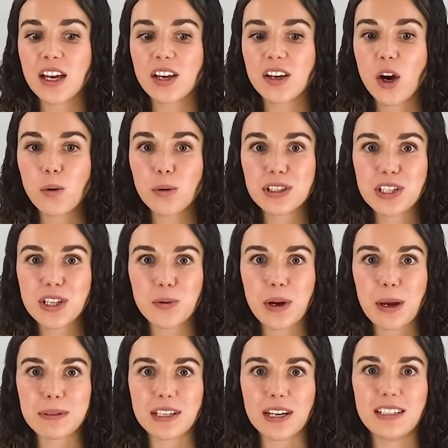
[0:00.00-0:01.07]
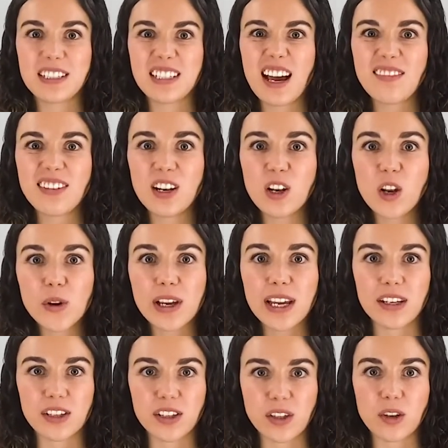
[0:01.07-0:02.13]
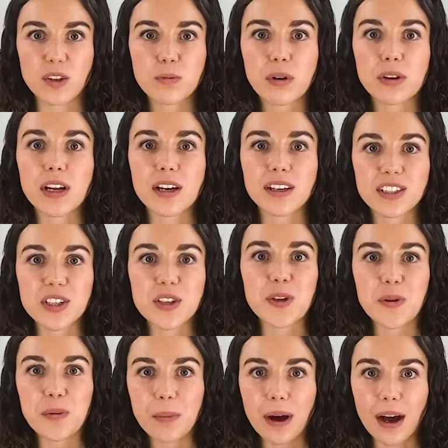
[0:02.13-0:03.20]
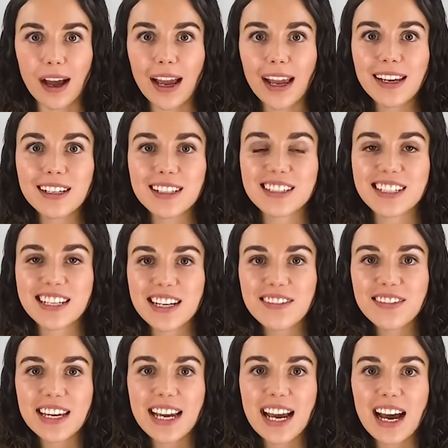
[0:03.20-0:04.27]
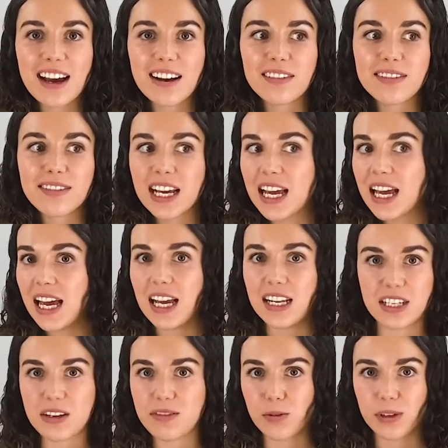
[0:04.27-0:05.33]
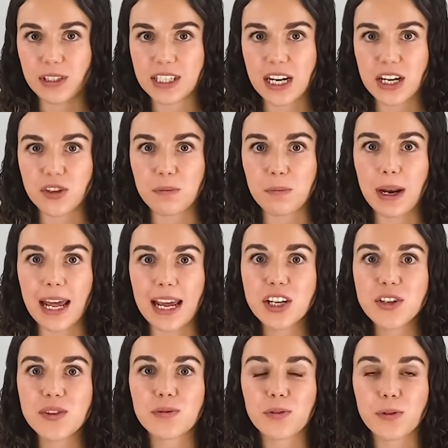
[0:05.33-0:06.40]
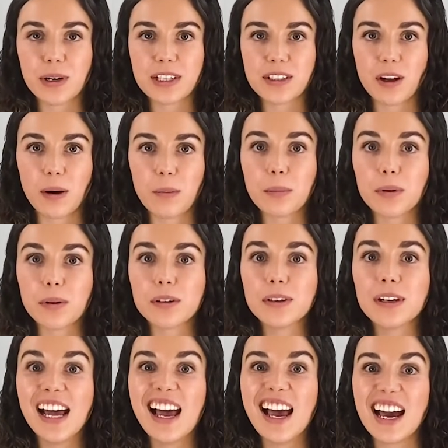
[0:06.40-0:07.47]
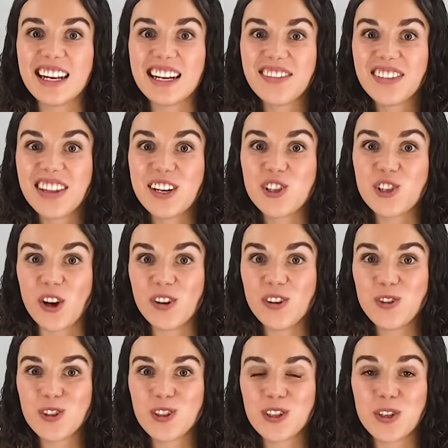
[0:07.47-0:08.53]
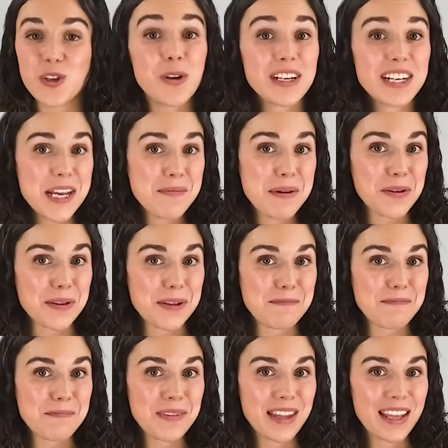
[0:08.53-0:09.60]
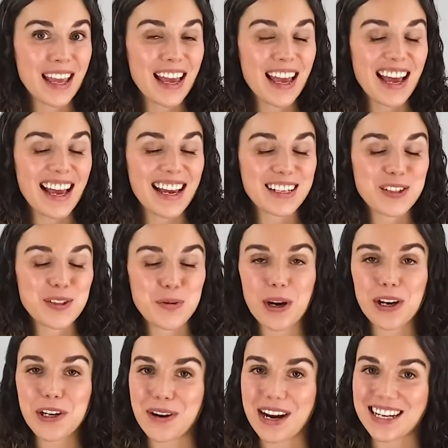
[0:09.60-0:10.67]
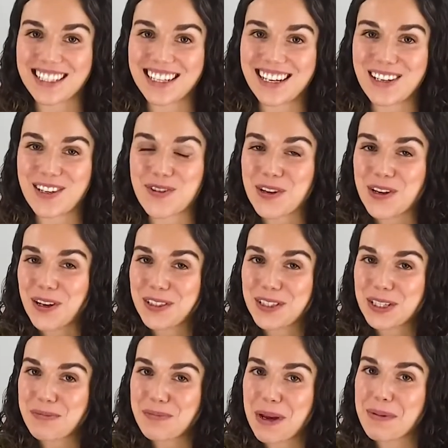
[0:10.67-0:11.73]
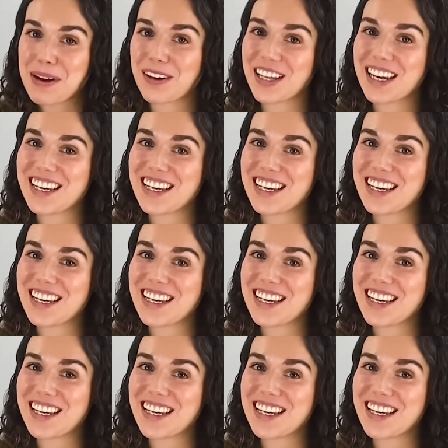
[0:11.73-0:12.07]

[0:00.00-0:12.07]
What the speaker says: go onto the websites and have a look into those products that you buy. See if they have a deforestation pledge, for example. And if they don't, you could email them. And while you're at it, you could ask them about their